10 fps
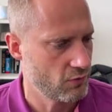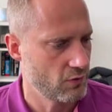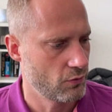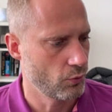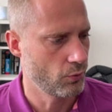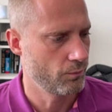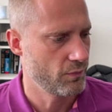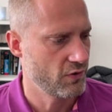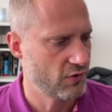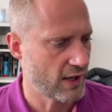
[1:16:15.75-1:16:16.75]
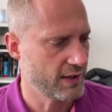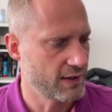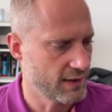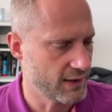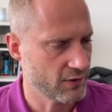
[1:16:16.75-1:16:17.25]
to sign in and
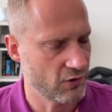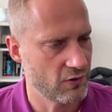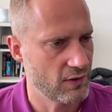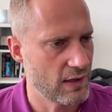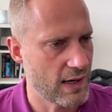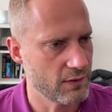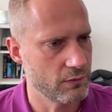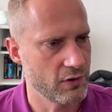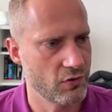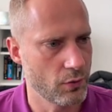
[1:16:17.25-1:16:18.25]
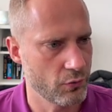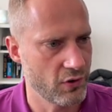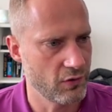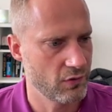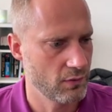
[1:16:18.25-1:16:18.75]
access other
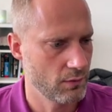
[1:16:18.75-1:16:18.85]
resources